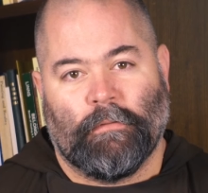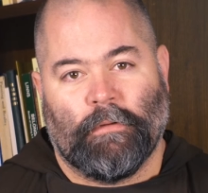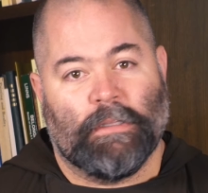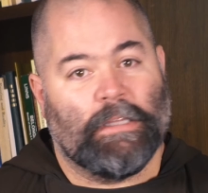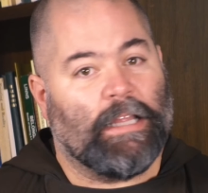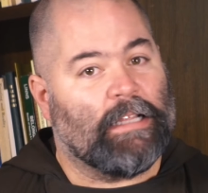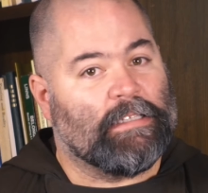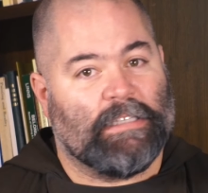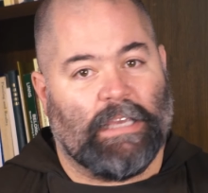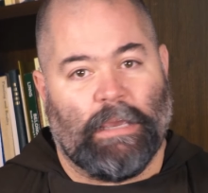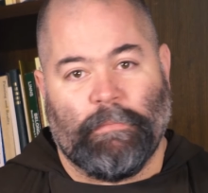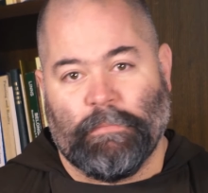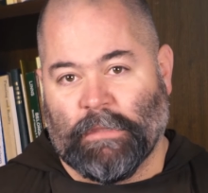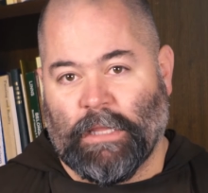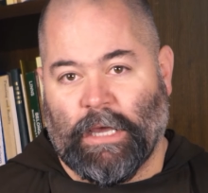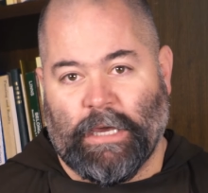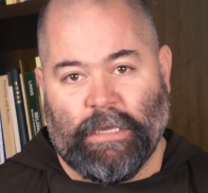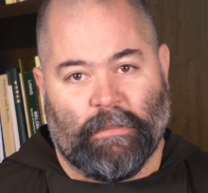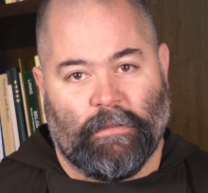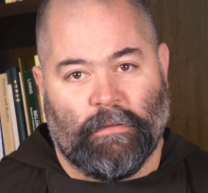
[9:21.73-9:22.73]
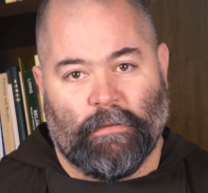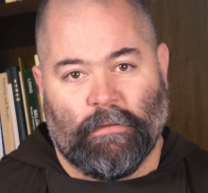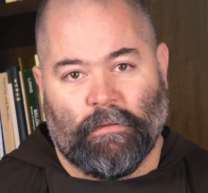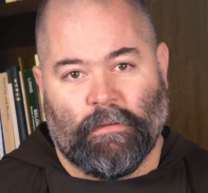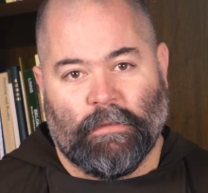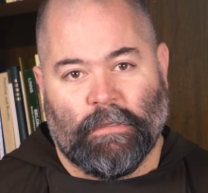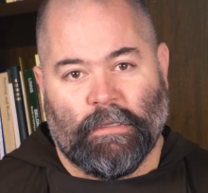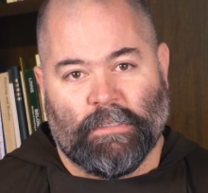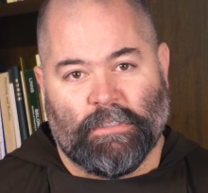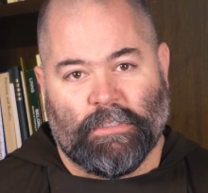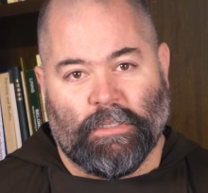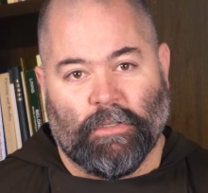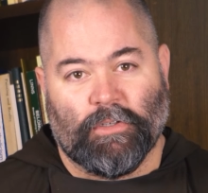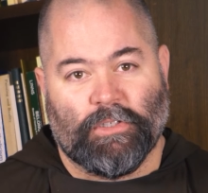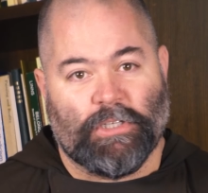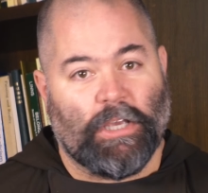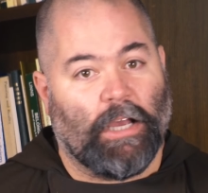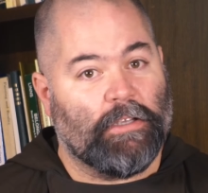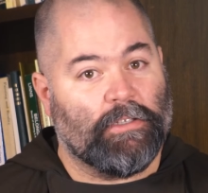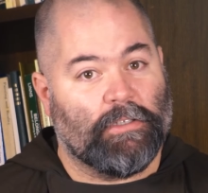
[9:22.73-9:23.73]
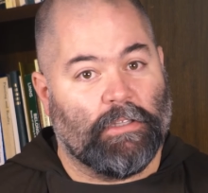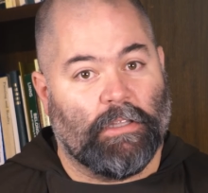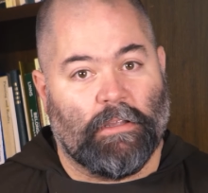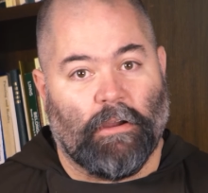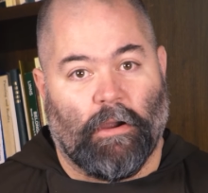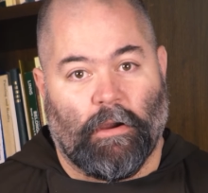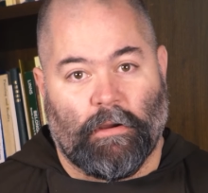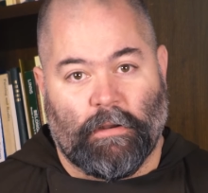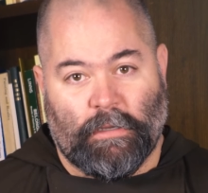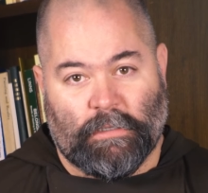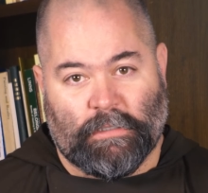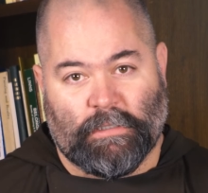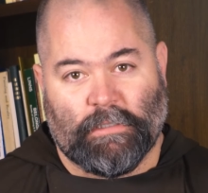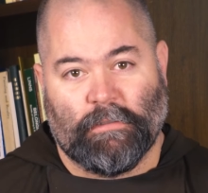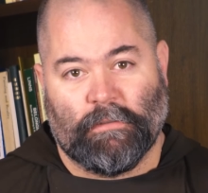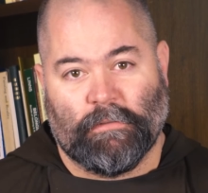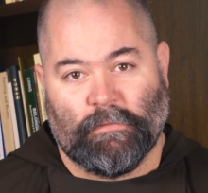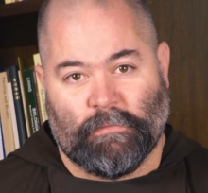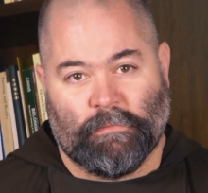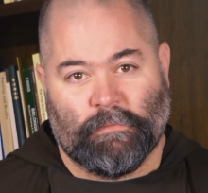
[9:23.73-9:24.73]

And that same light still shines in the darkness.